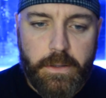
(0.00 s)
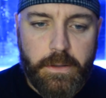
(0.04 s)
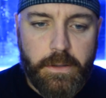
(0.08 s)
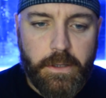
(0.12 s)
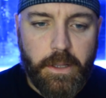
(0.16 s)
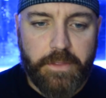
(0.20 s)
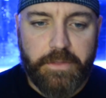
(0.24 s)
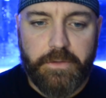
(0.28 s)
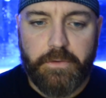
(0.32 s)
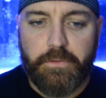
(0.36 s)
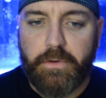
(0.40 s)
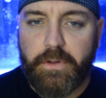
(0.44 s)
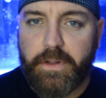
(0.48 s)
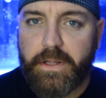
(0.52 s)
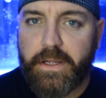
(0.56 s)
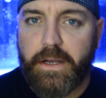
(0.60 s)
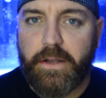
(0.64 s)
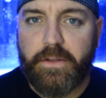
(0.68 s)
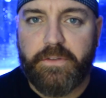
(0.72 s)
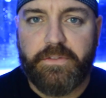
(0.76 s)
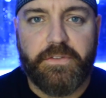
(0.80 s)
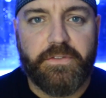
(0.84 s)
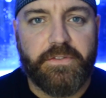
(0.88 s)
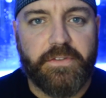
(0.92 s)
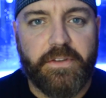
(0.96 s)
Nothing really
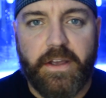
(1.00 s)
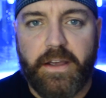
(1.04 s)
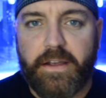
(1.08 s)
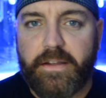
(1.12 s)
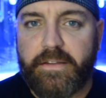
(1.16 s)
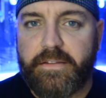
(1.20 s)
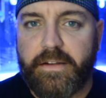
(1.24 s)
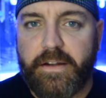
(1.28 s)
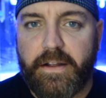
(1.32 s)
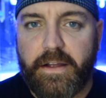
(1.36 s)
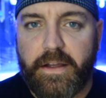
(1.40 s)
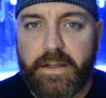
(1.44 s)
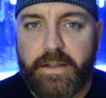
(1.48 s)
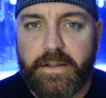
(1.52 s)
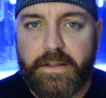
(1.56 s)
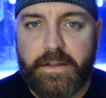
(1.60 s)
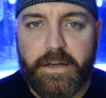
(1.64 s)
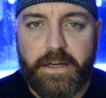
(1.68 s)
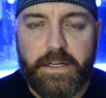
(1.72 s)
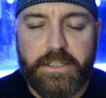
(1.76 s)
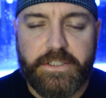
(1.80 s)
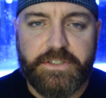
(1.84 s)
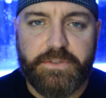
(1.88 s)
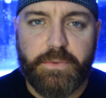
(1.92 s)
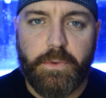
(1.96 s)
else to say today.
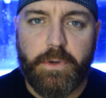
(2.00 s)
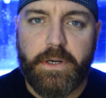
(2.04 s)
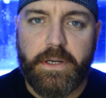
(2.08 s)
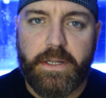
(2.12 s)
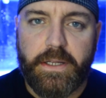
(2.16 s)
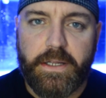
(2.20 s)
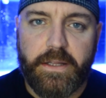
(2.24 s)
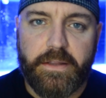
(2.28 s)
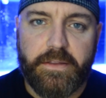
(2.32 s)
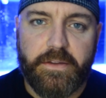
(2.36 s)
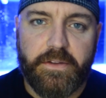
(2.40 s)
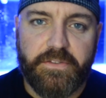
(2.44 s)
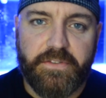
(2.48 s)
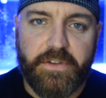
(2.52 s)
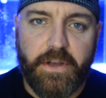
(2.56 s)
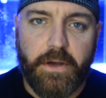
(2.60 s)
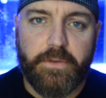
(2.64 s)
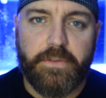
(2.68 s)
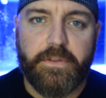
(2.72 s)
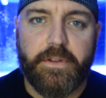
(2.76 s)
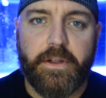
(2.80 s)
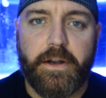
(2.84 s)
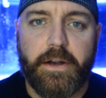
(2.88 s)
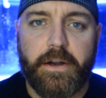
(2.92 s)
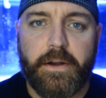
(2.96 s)
I just wanted to get this
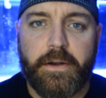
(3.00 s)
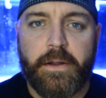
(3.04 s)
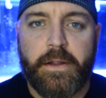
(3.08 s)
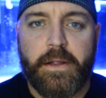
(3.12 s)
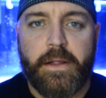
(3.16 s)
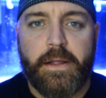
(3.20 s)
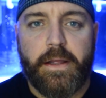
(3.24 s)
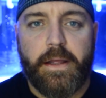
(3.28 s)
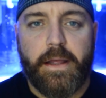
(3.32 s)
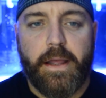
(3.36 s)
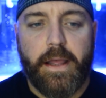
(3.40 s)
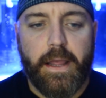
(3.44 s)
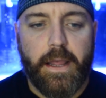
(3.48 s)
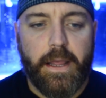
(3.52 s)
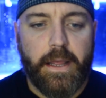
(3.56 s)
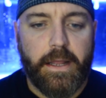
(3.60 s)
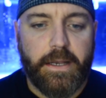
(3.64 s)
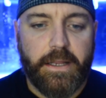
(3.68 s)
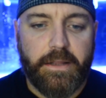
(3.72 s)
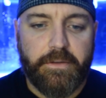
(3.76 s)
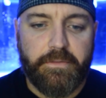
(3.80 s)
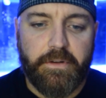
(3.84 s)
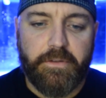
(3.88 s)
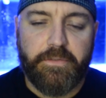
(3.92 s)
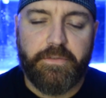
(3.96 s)
out there,
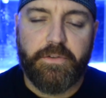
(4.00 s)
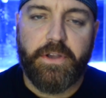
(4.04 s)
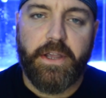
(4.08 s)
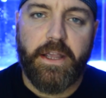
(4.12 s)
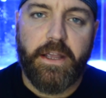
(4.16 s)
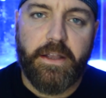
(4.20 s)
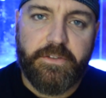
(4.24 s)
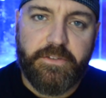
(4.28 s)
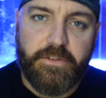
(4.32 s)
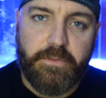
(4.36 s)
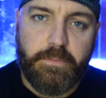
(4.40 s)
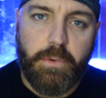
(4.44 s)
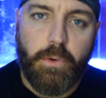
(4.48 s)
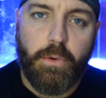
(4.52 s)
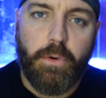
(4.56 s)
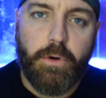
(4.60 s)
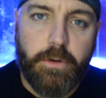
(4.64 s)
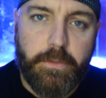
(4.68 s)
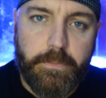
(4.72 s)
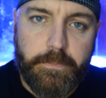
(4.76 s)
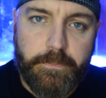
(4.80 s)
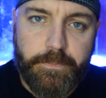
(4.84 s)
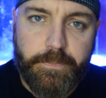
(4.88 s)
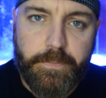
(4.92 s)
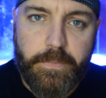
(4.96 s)
and even if you can't
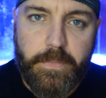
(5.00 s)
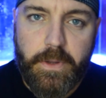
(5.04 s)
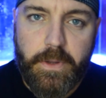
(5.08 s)
support them